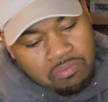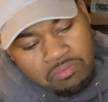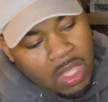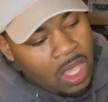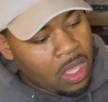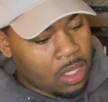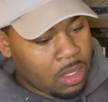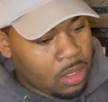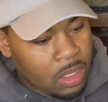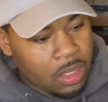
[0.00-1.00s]
Yeah,
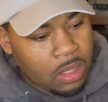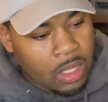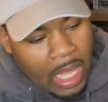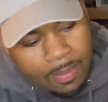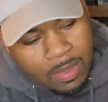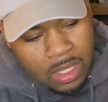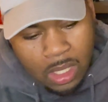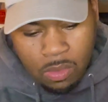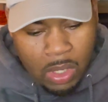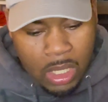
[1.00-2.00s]
these are, they're
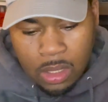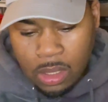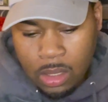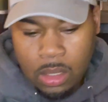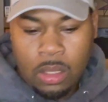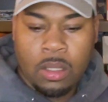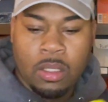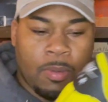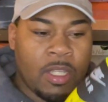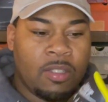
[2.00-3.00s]
great,
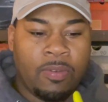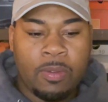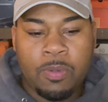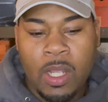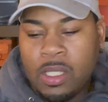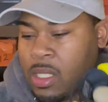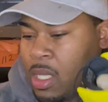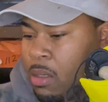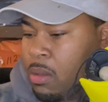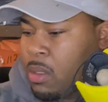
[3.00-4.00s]
especially for the price
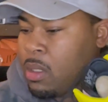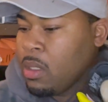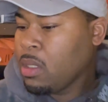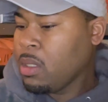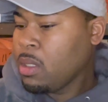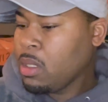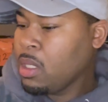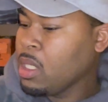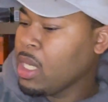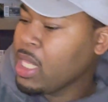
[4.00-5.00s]
now.
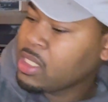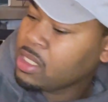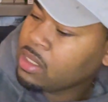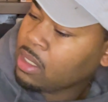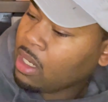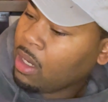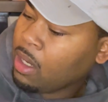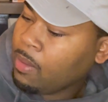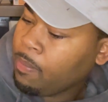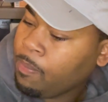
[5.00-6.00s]
And the laces
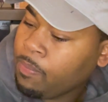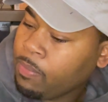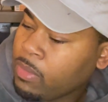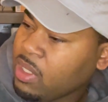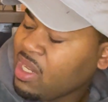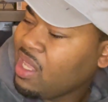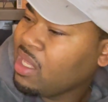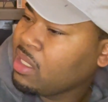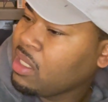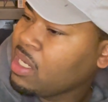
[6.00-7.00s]
are they're
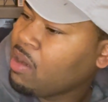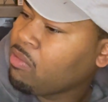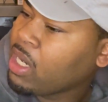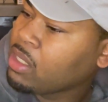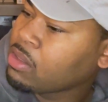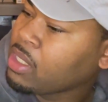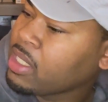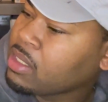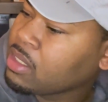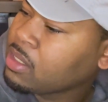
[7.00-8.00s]
not regular laces,